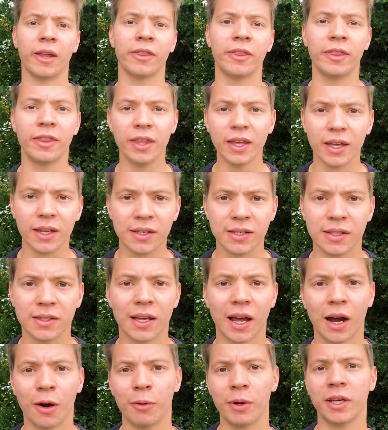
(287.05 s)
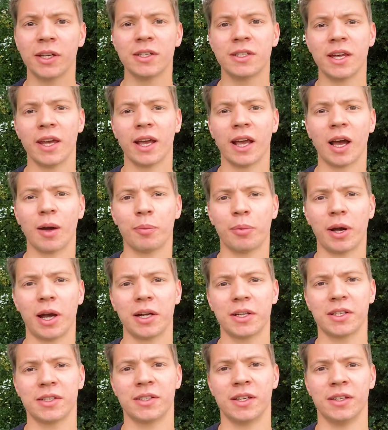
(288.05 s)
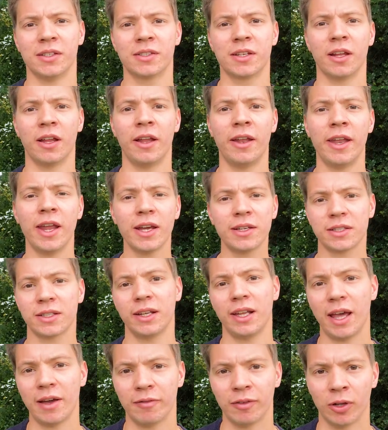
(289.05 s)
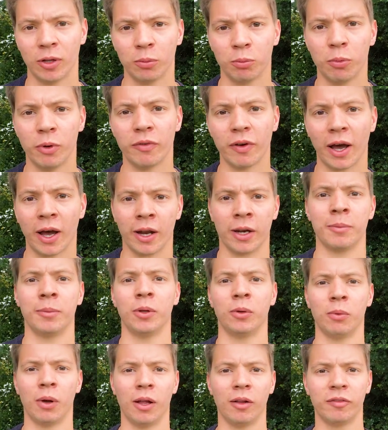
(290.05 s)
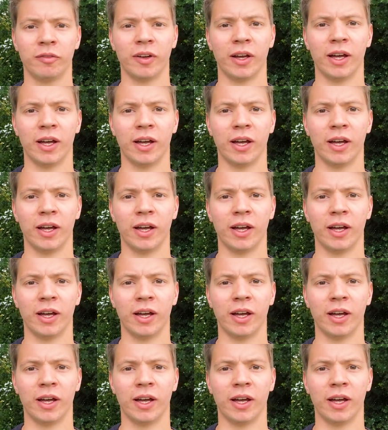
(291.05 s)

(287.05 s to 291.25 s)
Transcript: And this is how we can take our practices to the next level with animal welfare.